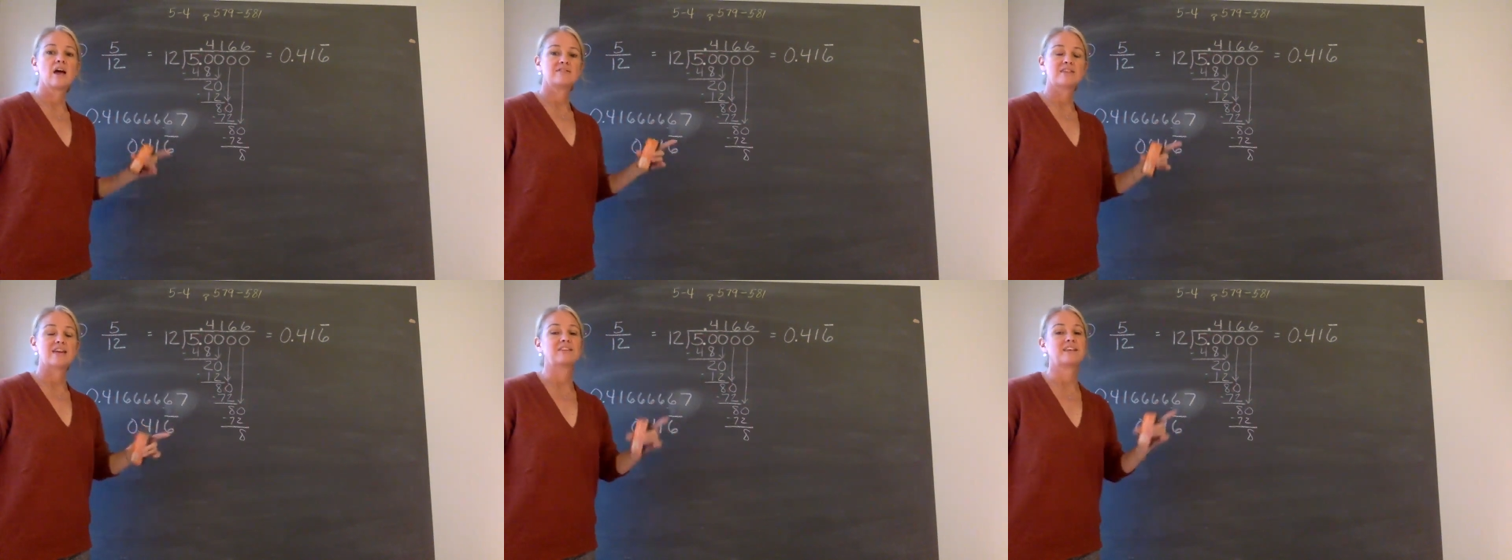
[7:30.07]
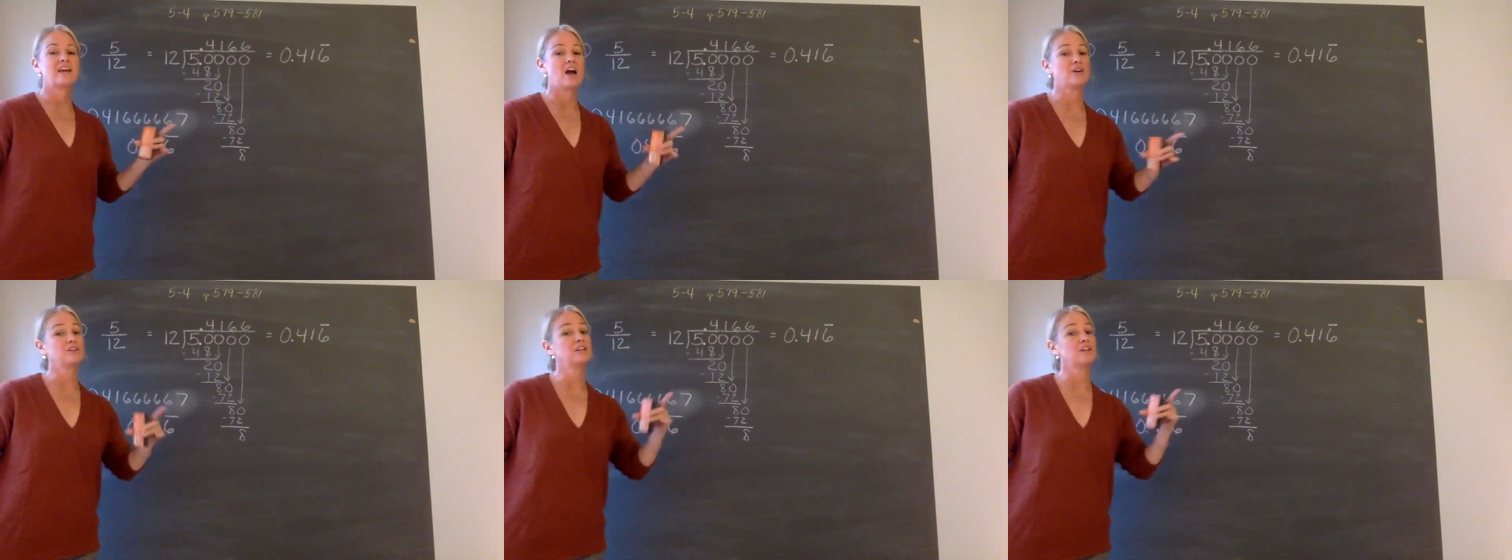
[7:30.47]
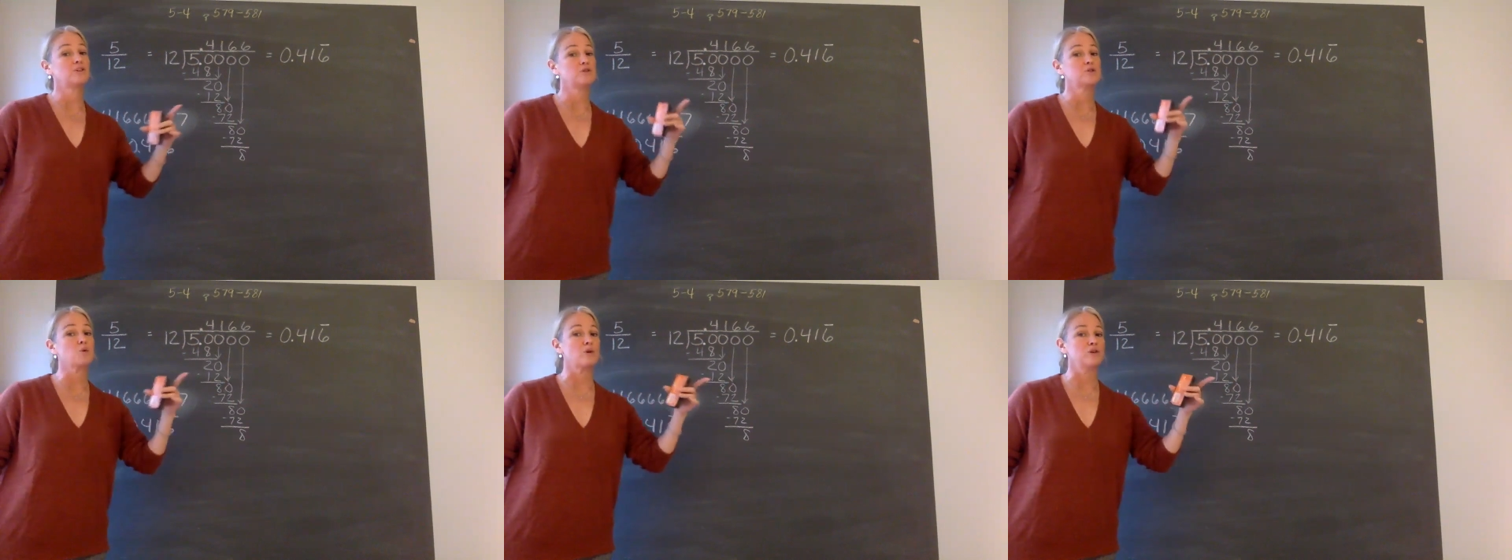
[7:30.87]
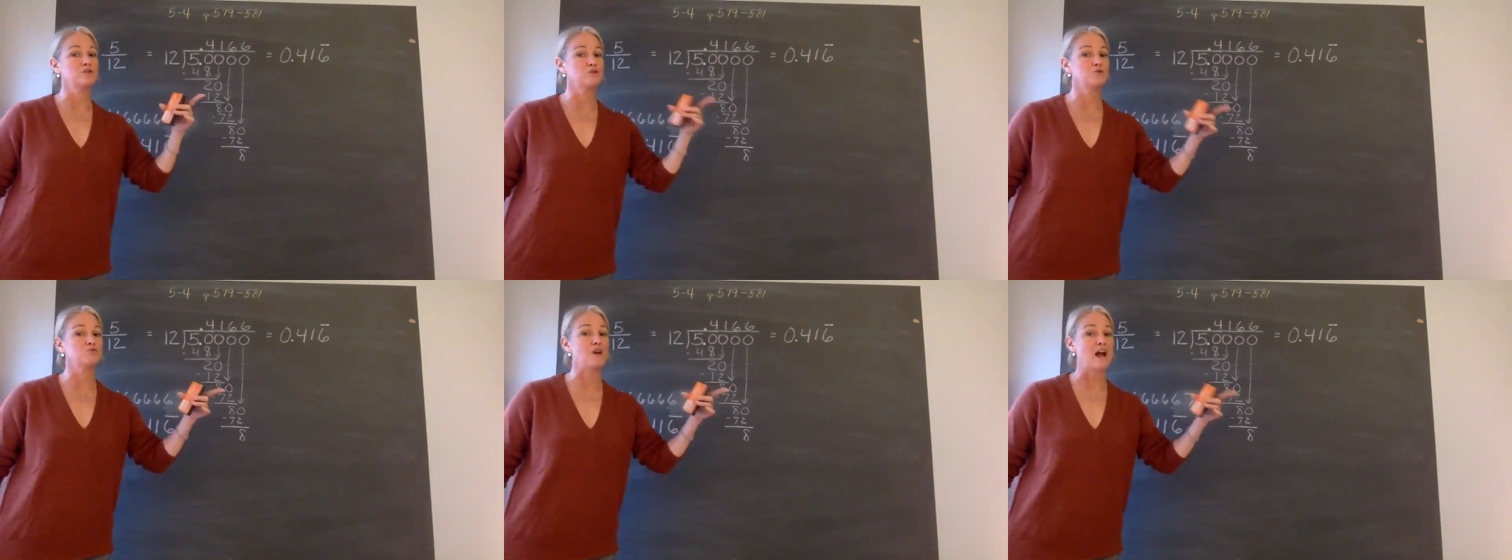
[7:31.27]
that the calculator is going
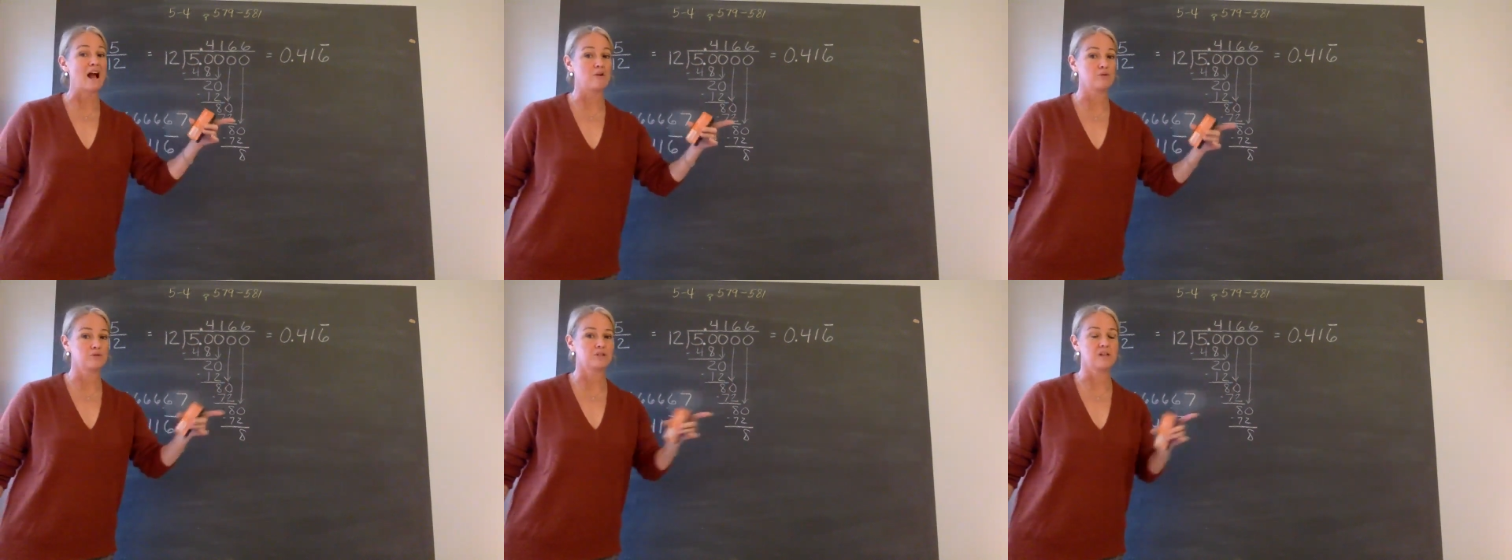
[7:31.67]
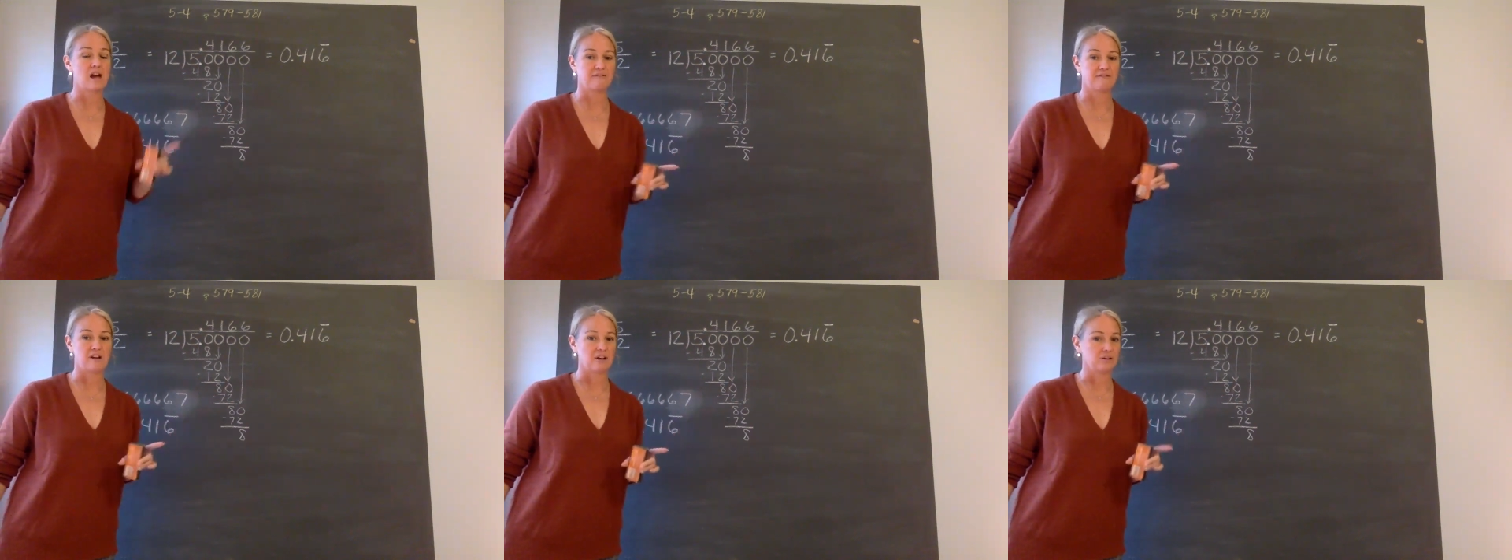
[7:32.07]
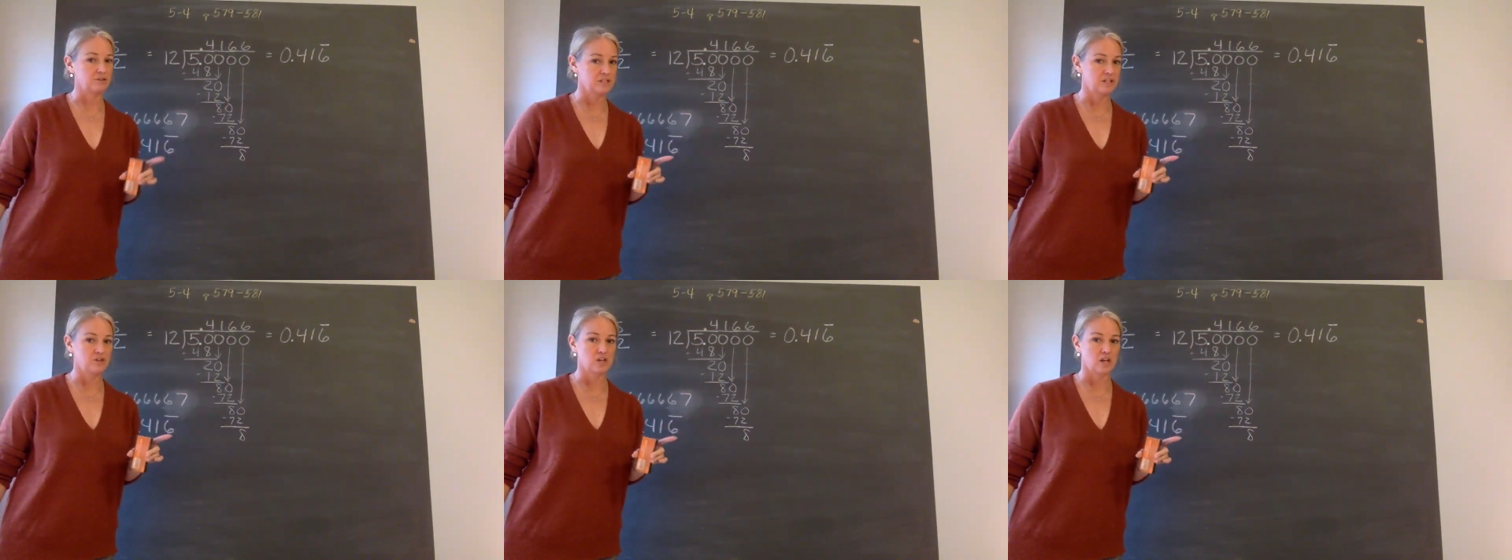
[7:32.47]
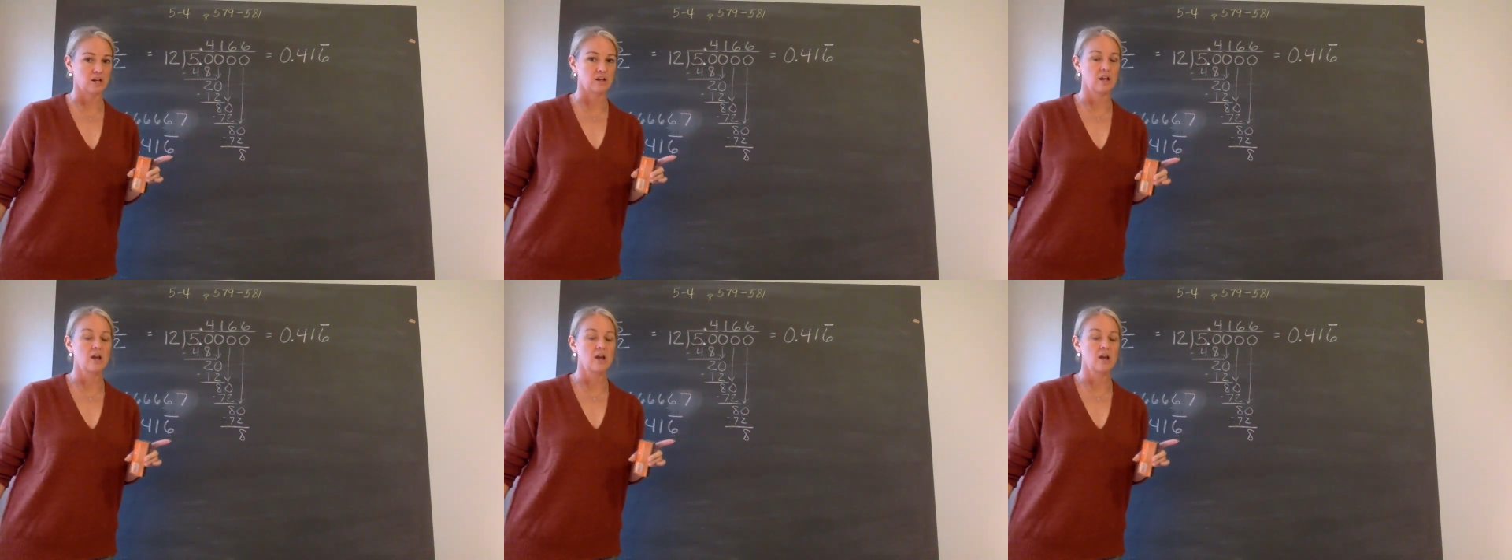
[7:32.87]
to round that final digit.